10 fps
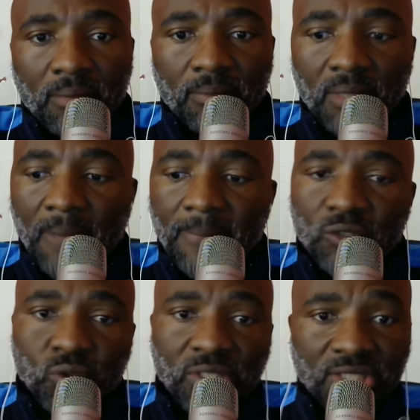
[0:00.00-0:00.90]
coming
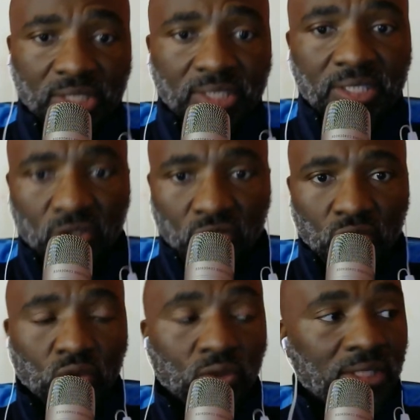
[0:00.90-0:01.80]
to tertiary
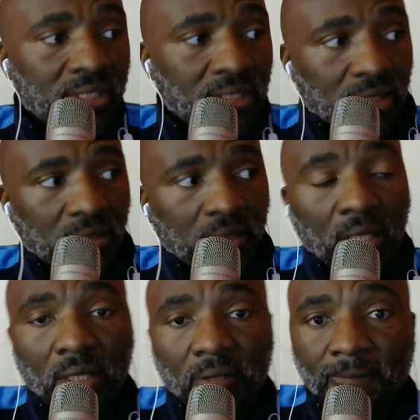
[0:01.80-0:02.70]
institutions,
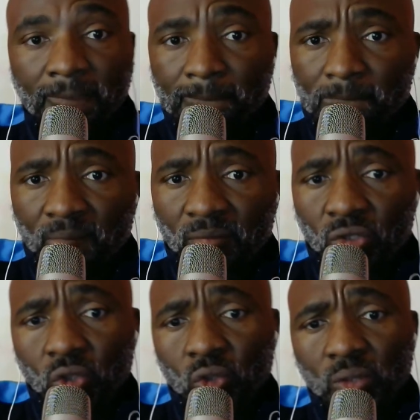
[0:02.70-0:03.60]

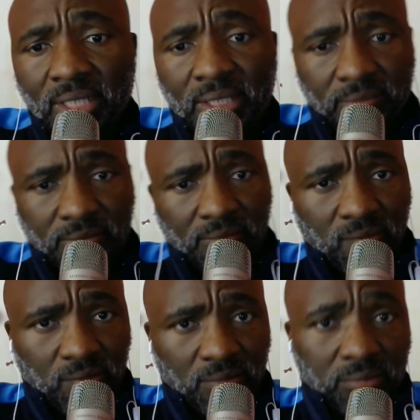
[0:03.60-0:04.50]
you look at
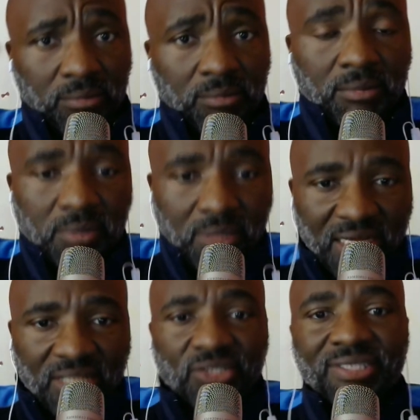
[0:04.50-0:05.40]

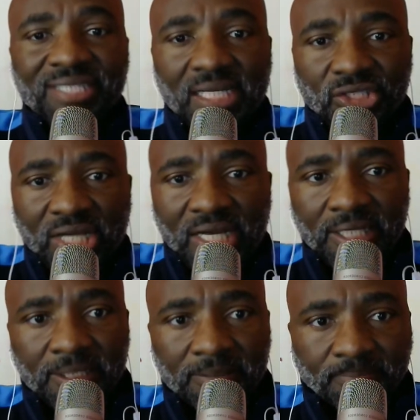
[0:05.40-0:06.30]
countries like
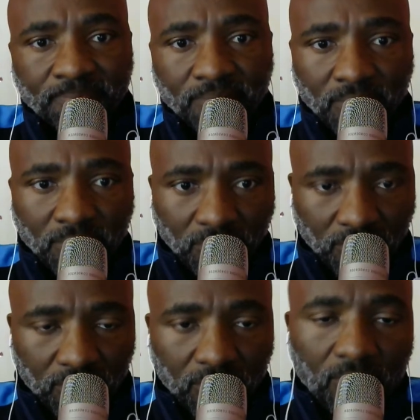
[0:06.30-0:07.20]
China,
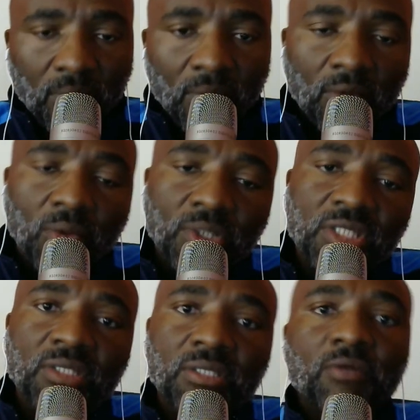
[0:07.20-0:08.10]
which
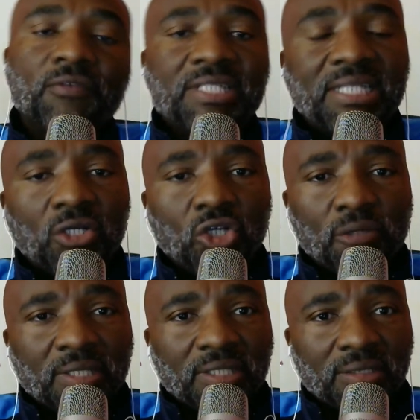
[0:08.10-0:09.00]
is obviously a
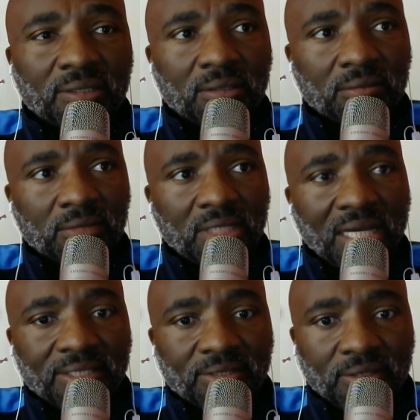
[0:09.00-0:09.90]
communist
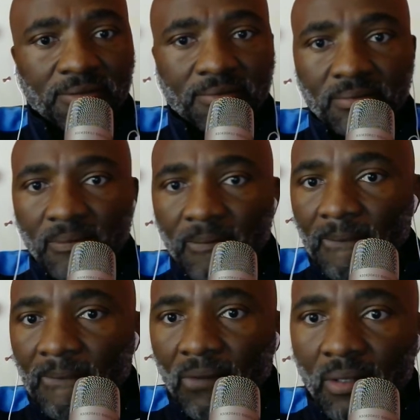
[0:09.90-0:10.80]
country,
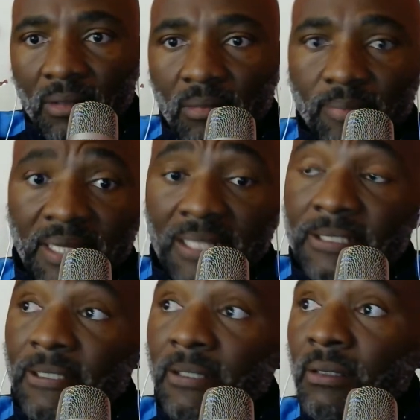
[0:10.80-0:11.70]

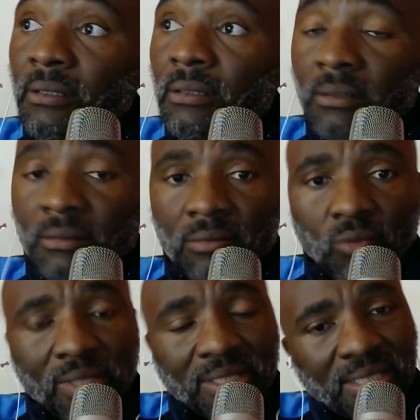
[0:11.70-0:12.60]
but
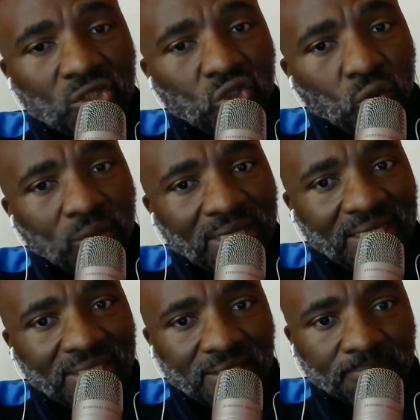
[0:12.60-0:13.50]
what they're doing is